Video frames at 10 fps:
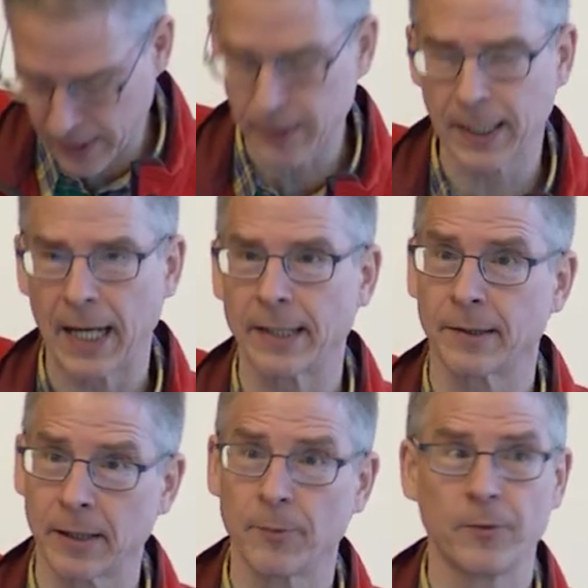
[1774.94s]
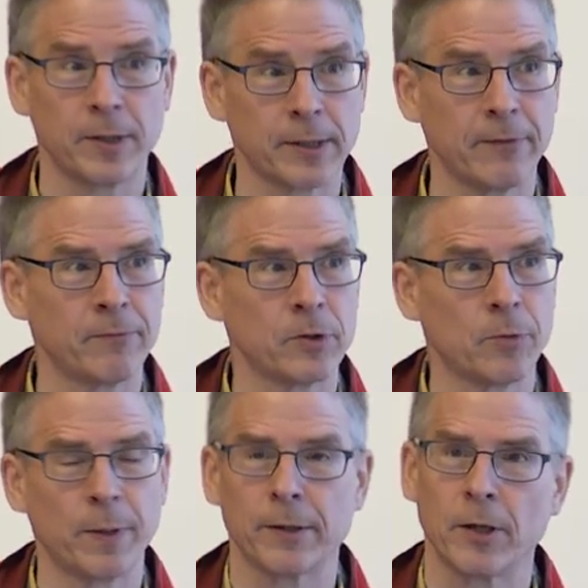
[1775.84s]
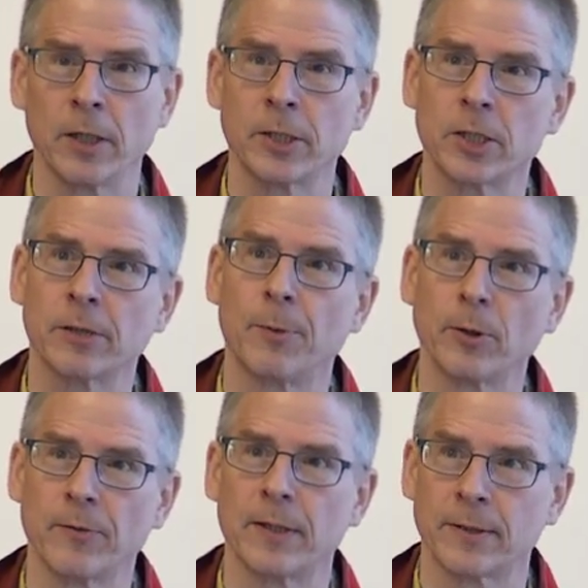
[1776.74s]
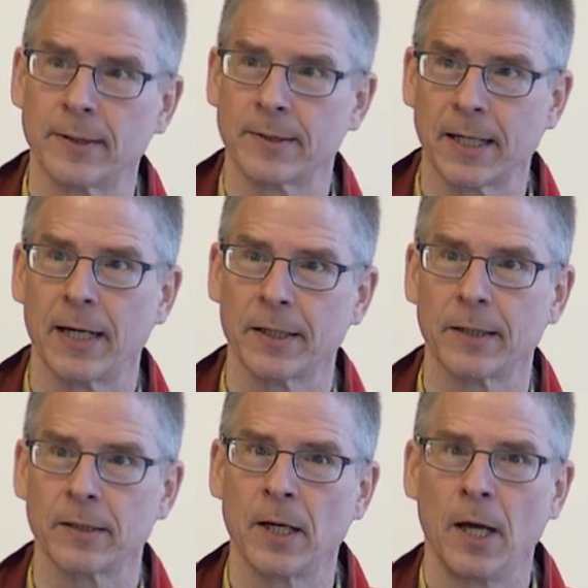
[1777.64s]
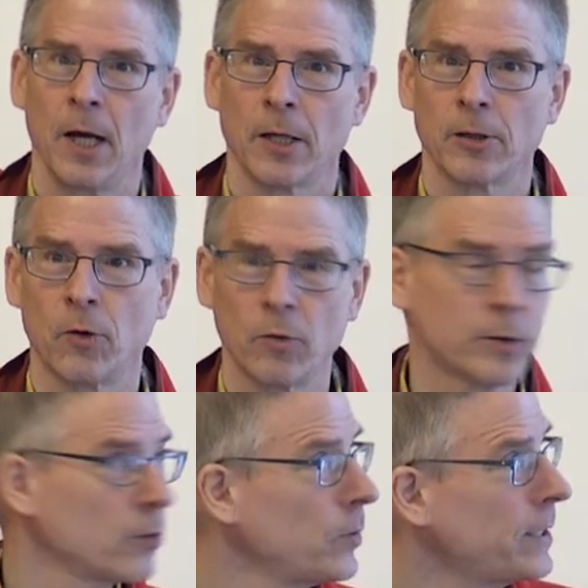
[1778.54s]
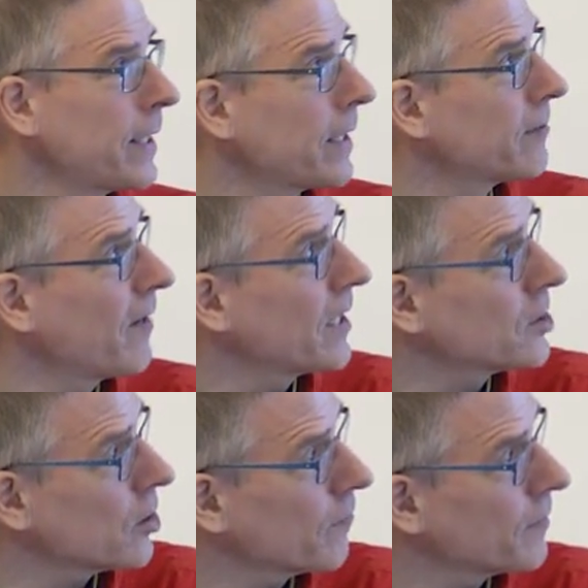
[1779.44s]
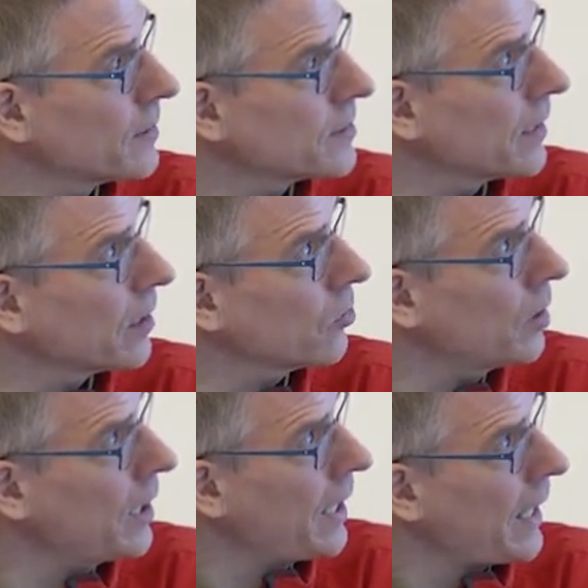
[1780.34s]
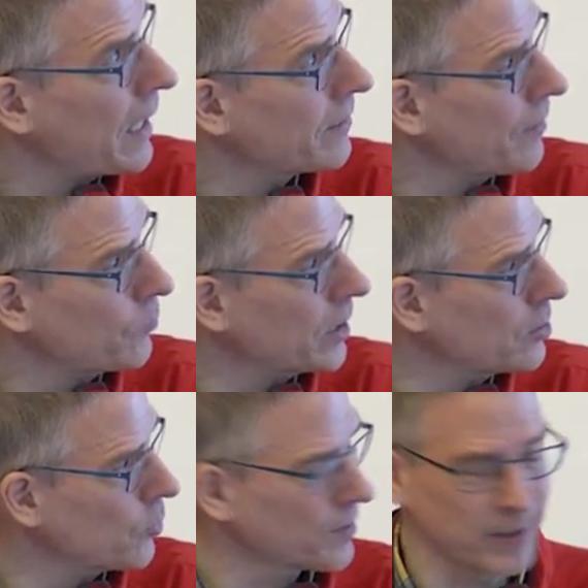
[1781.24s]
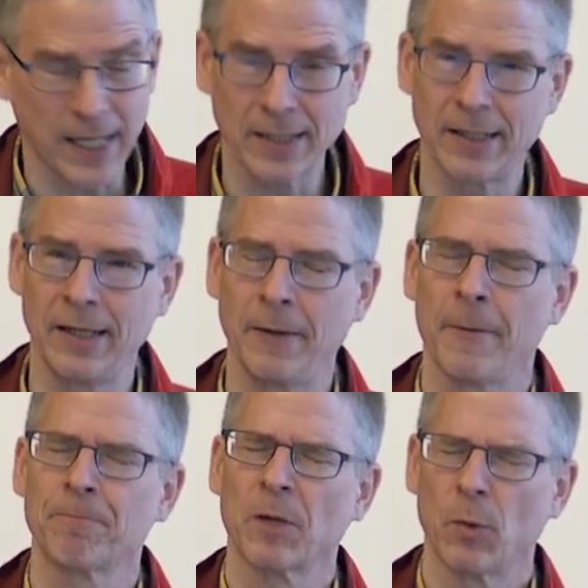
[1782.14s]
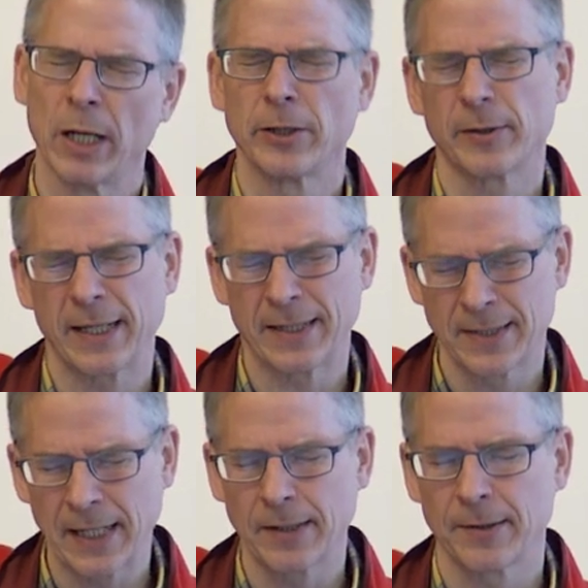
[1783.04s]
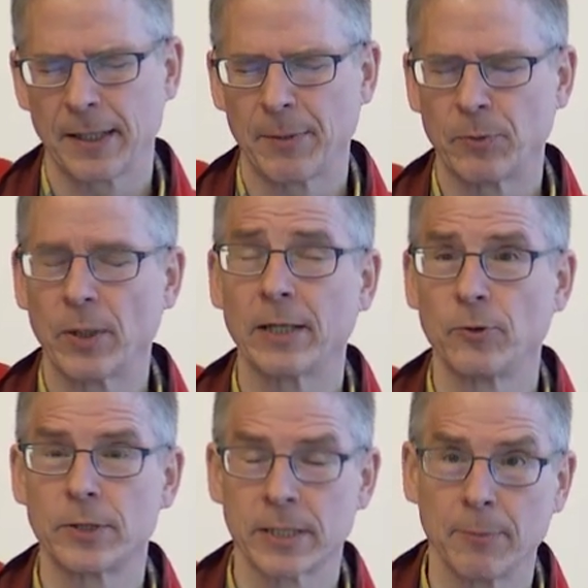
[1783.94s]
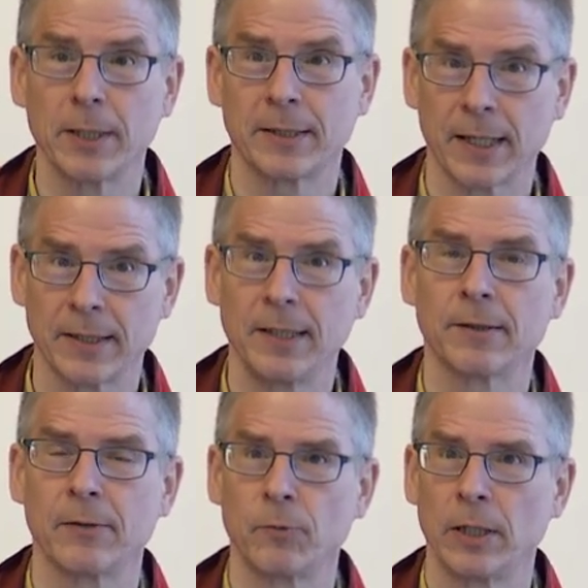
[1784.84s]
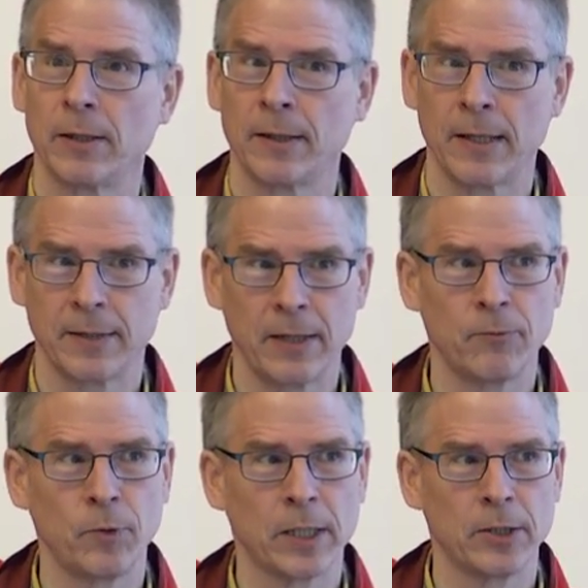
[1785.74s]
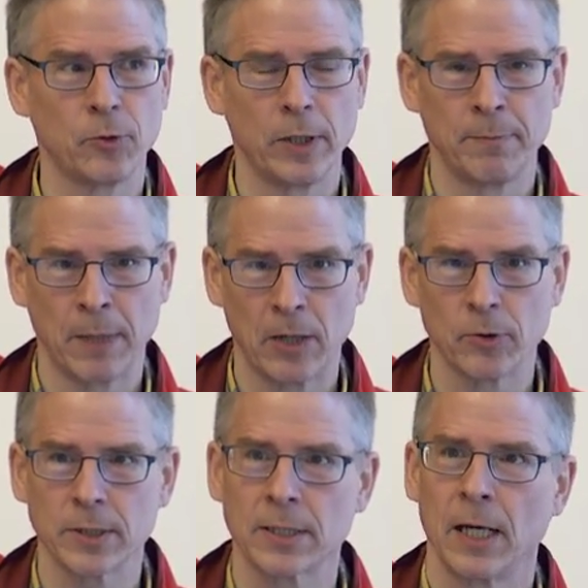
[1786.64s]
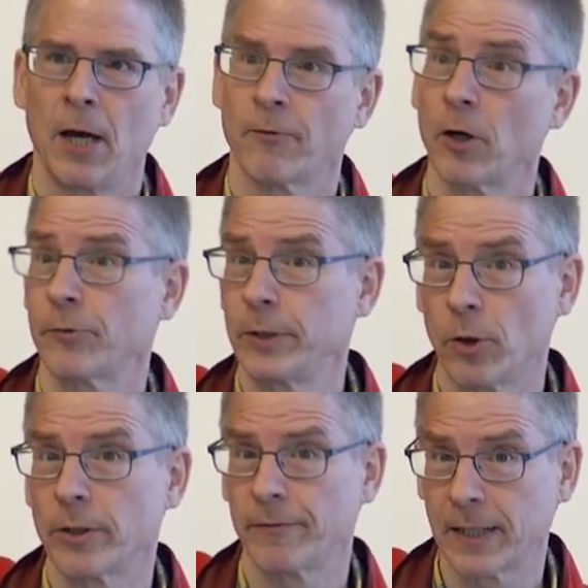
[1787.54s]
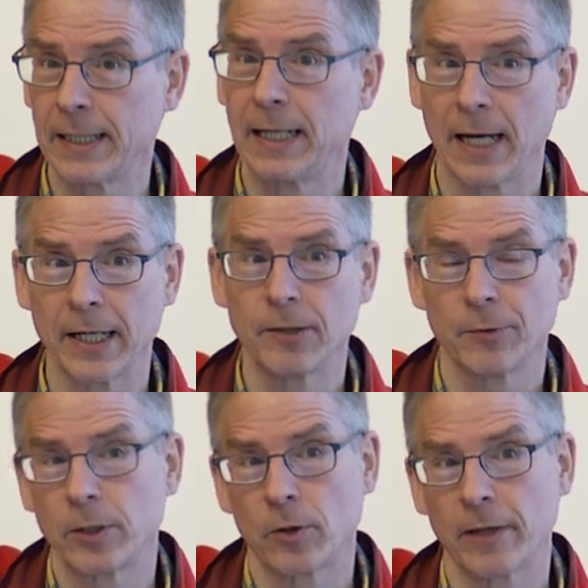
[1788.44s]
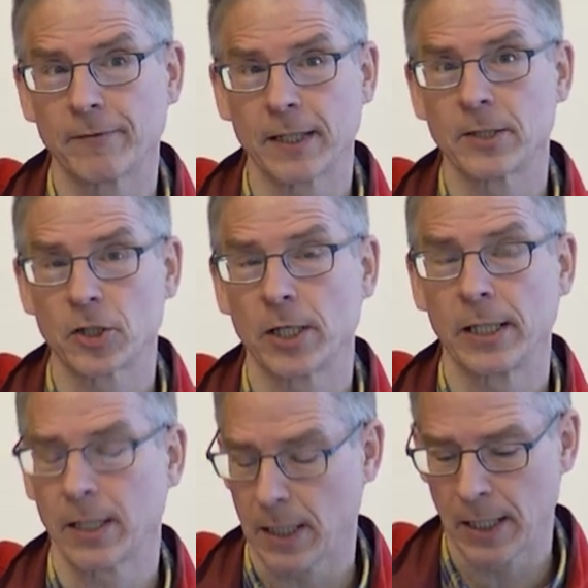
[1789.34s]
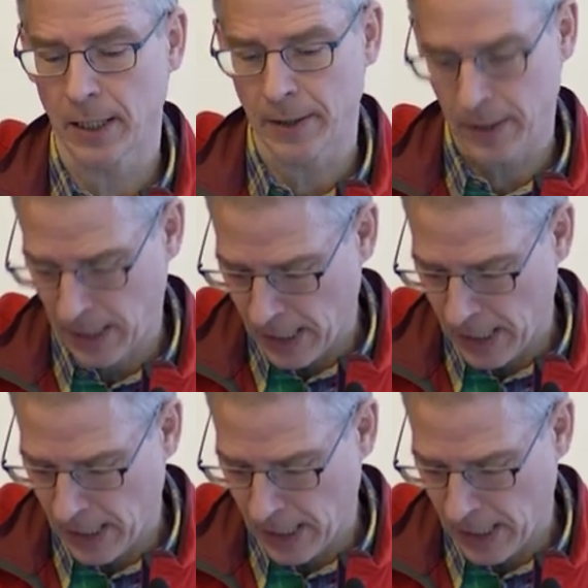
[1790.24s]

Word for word: discarded. Some of it is given to pathologists, most of it is discarded. So, so we take advantage of this now. And then we can do exactly well, not exactly the same, but we can do similar techniques than we, that then we can do in mouse. Of course, we don't have Cre lines, we don't have transgenic uh,